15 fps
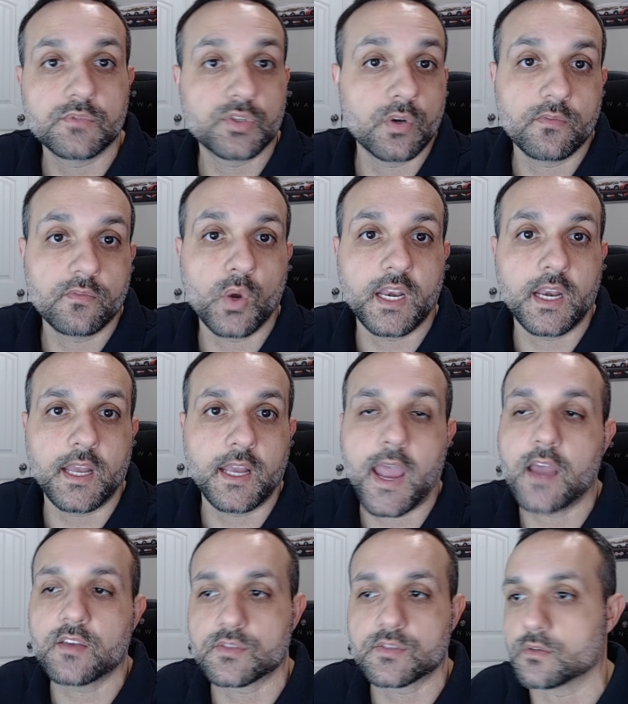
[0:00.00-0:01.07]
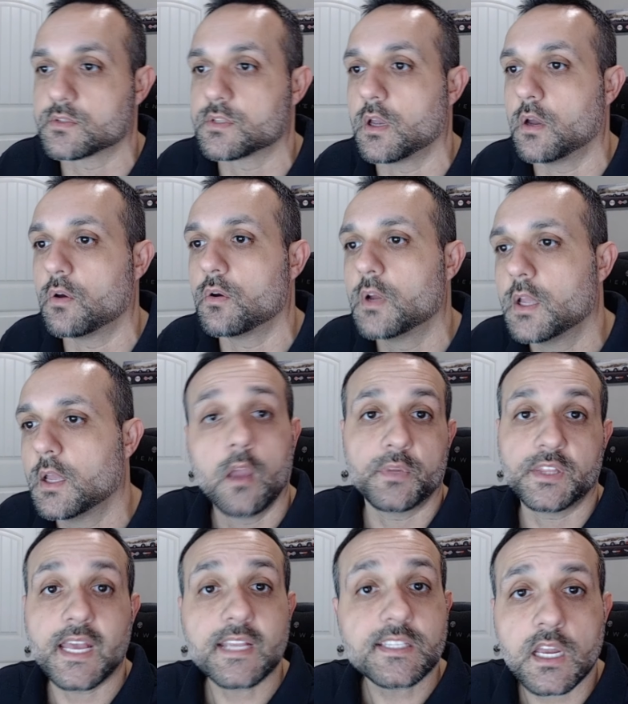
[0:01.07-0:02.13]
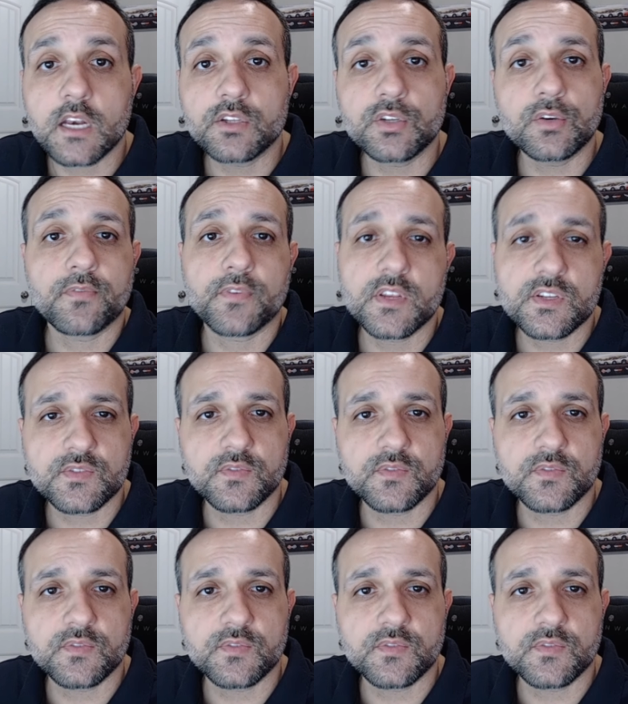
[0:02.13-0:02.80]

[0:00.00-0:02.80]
to avoid any hassle. But that's going to do it for this